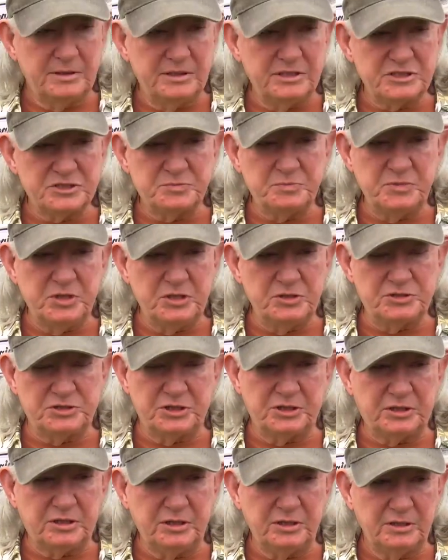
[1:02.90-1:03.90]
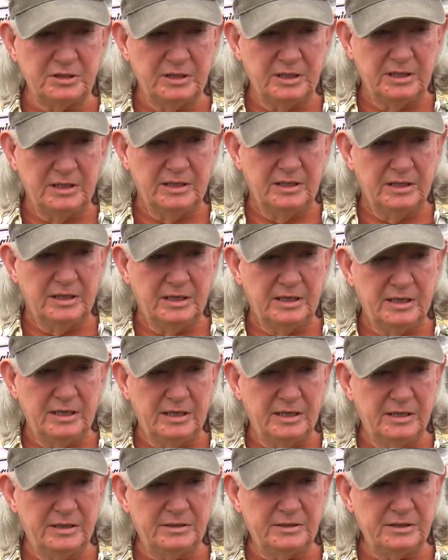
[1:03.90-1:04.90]
his music
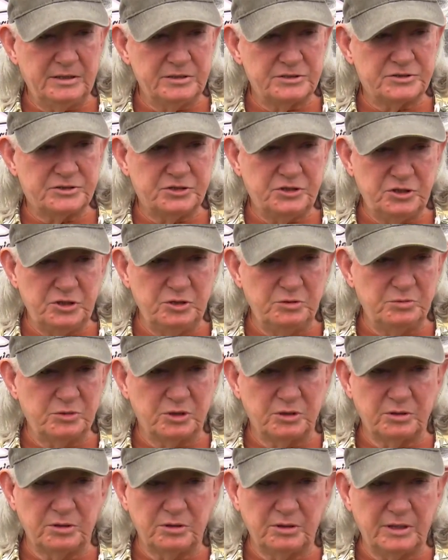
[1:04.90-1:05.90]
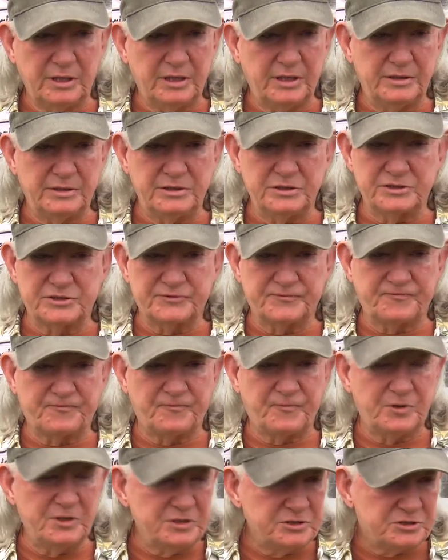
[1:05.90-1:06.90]
and his humor and his
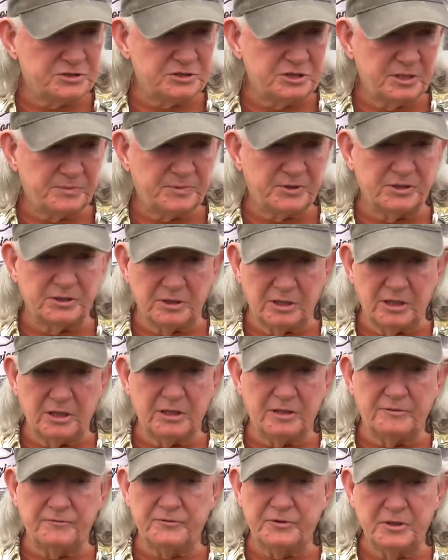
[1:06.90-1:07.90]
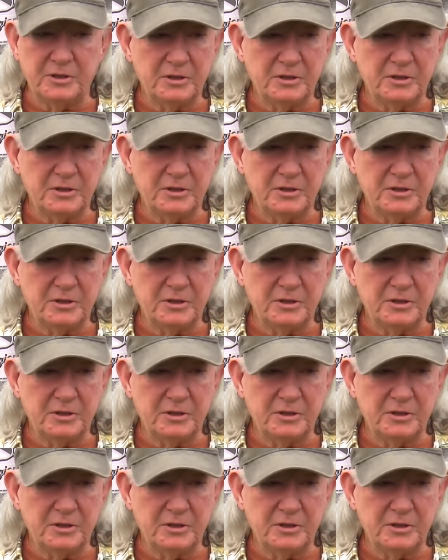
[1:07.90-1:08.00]
friendship and love